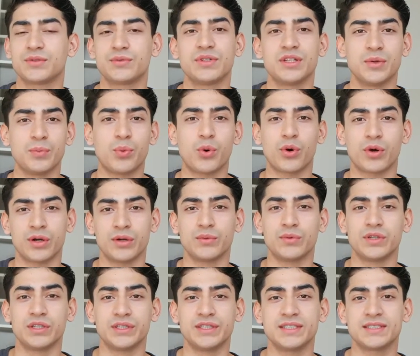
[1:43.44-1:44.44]
important
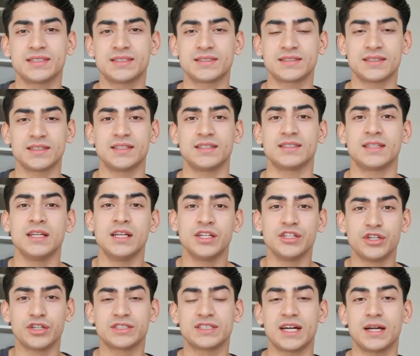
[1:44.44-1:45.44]
one. This is
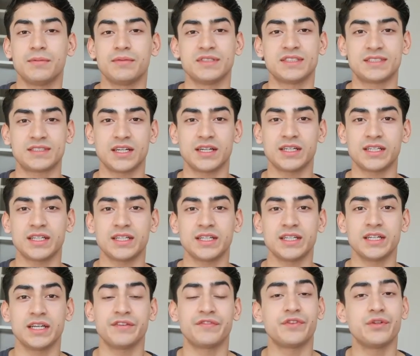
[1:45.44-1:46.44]
your time to study,
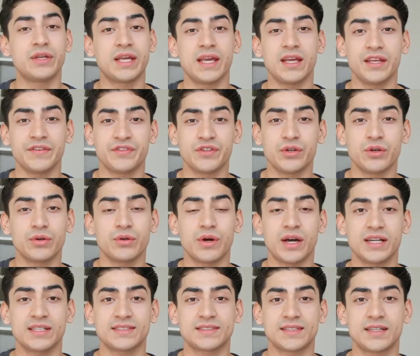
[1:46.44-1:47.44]
and if you don't know
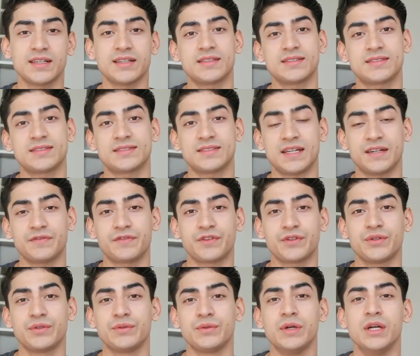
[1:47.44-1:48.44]
how to study, this is time for
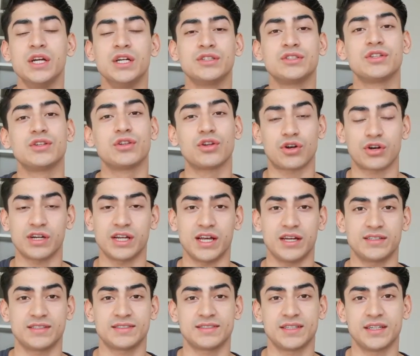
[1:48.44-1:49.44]
you to learn how
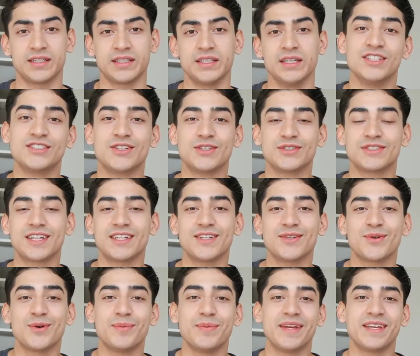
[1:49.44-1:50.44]
to study. So studying
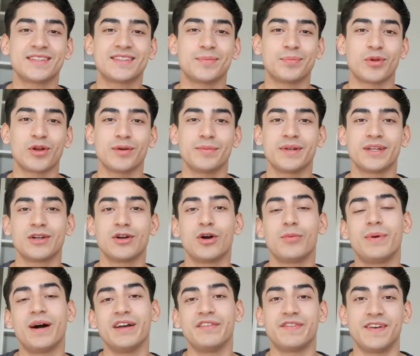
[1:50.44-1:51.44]
will make deployment go
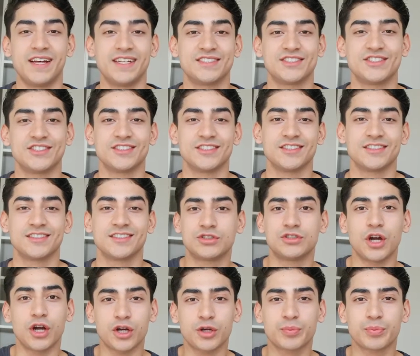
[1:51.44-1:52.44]
by faster.
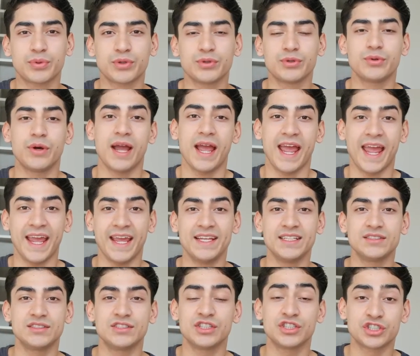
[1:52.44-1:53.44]
Dark blue
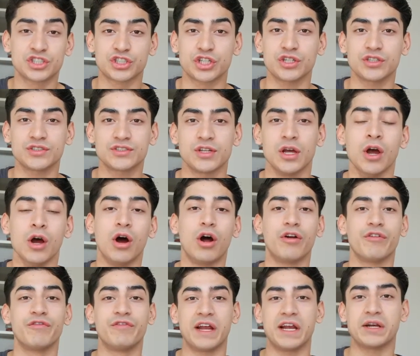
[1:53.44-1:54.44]
Hanes shirts
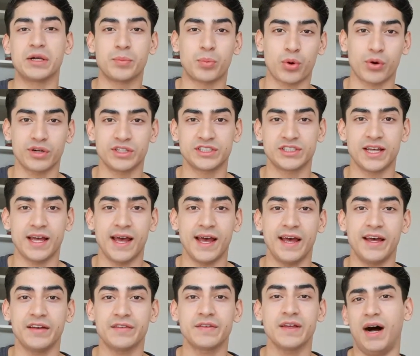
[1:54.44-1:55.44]
are very important to
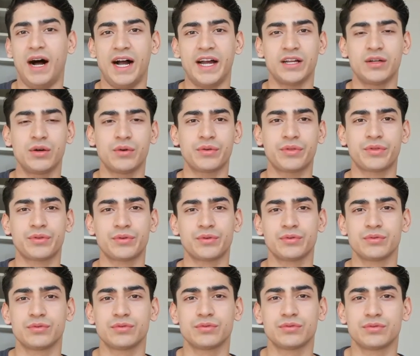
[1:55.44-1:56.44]
have. I go
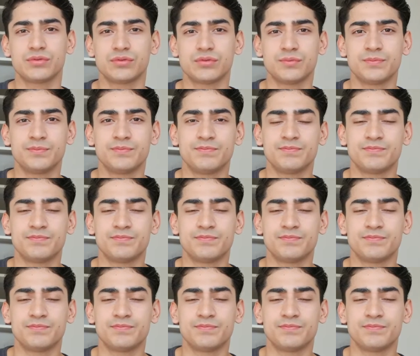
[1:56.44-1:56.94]
through